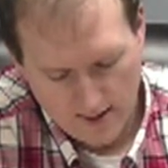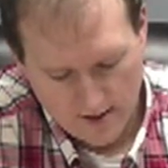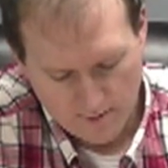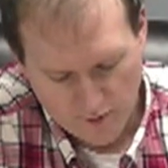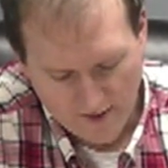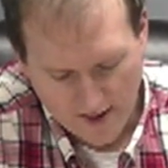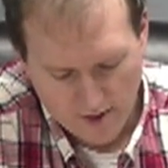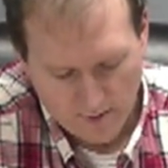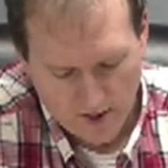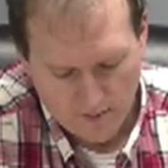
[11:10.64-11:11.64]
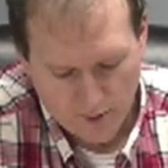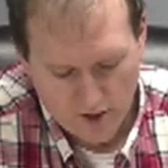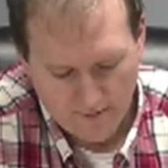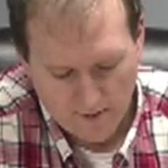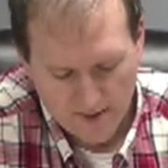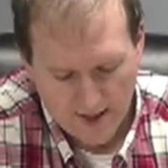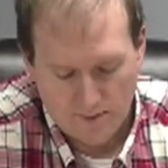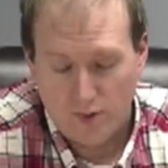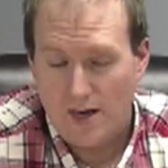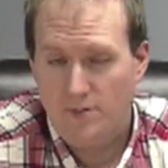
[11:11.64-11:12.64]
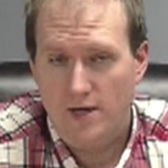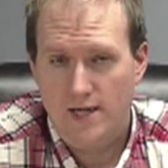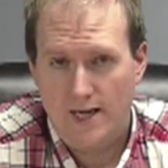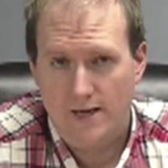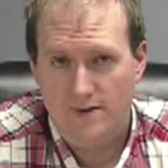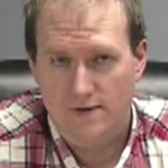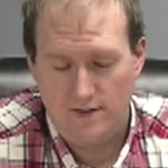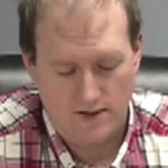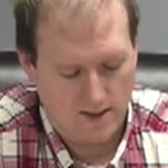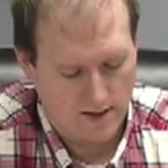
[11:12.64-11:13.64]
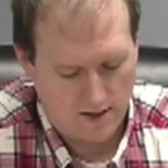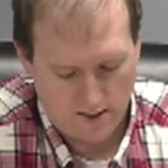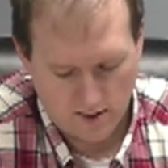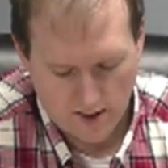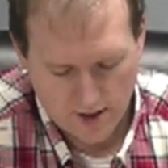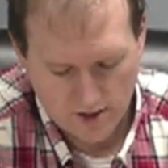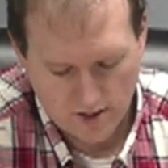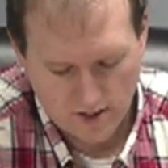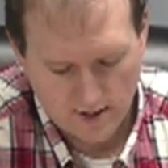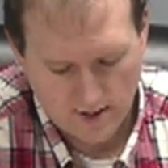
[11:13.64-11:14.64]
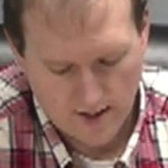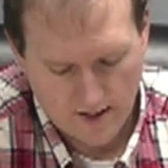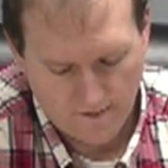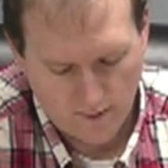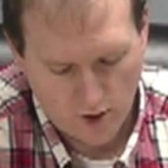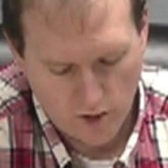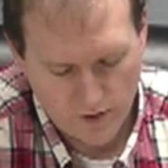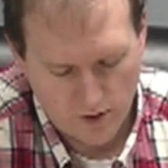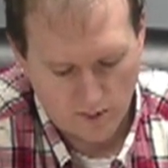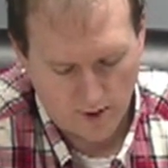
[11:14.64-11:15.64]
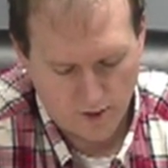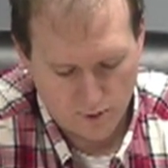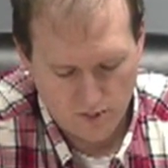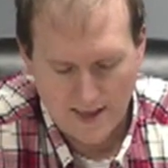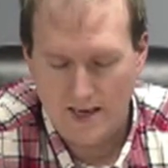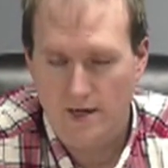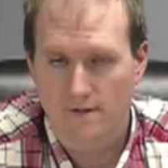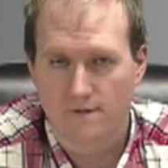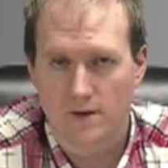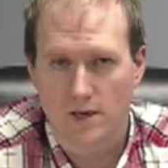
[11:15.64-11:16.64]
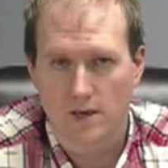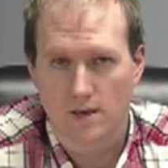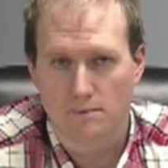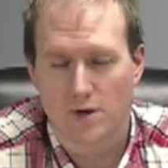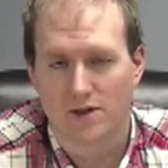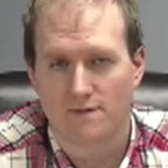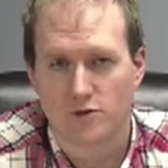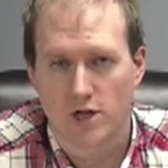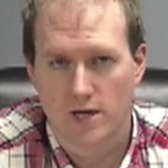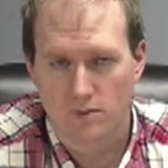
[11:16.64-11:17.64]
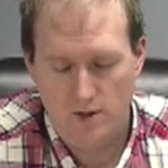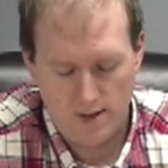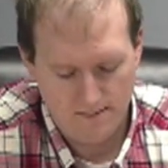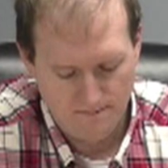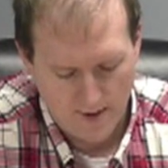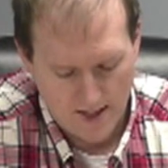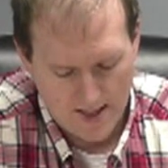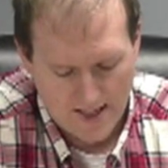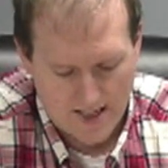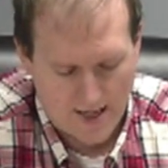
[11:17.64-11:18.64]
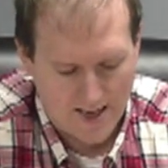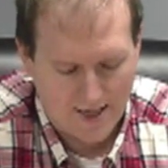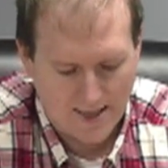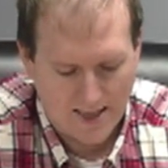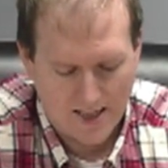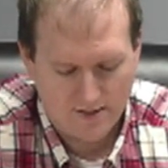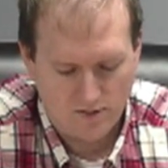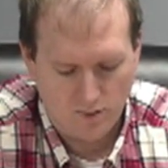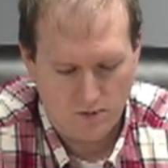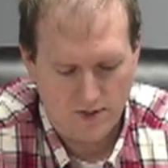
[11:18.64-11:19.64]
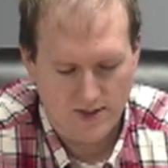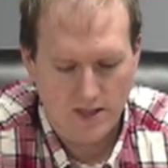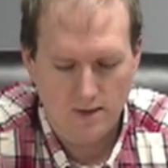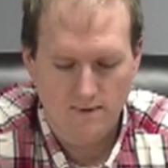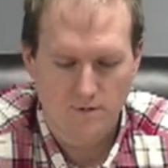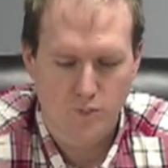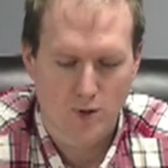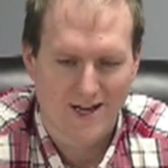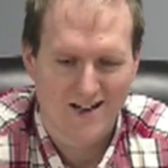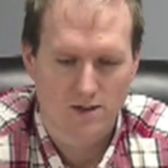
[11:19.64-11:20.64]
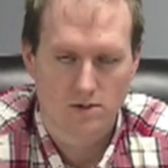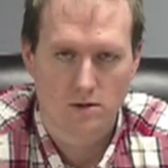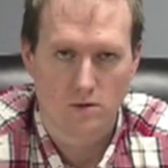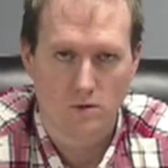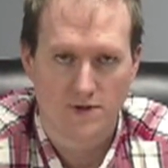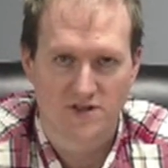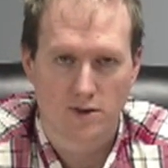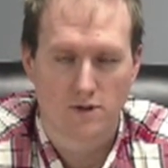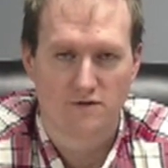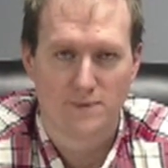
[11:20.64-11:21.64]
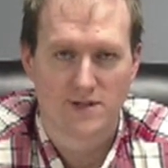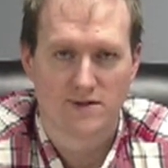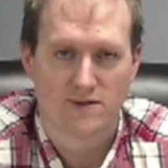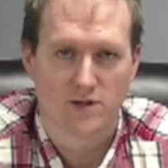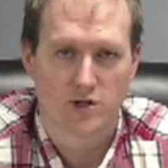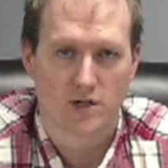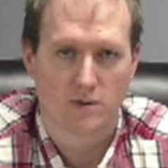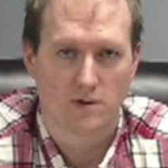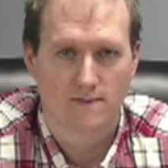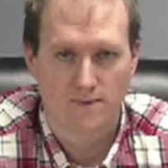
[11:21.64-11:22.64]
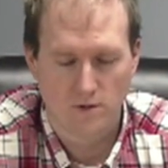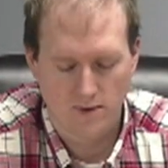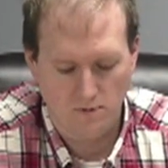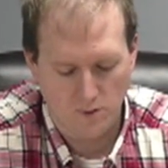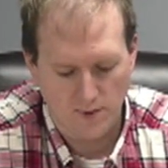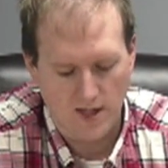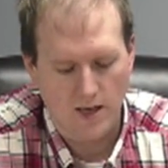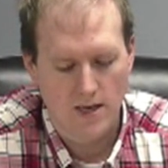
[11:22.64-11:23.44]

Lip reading: Provided a brief update on property taxes and the collection for those going through the end of the month of January. Any taxes we receive prior to the start of business on January 4th will be